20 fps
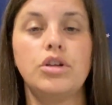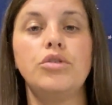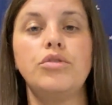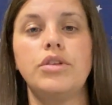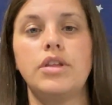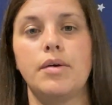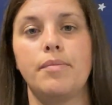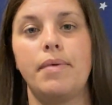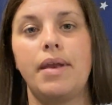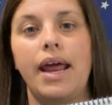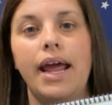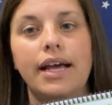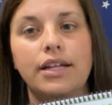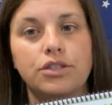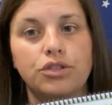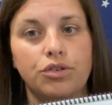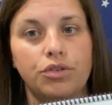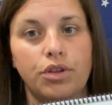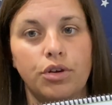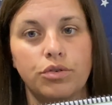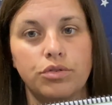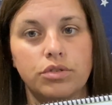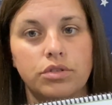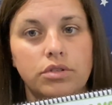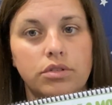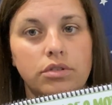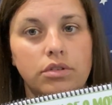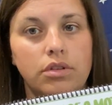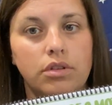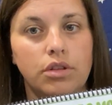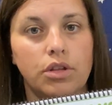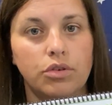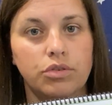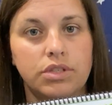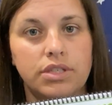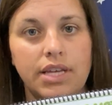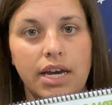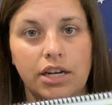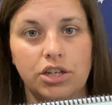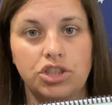them and answer those
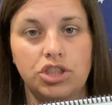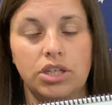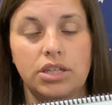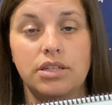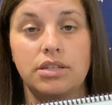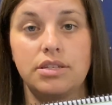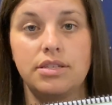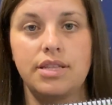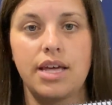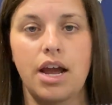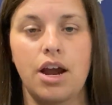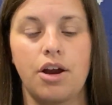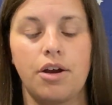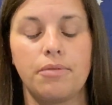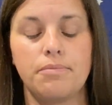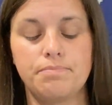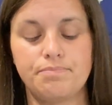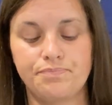sections there.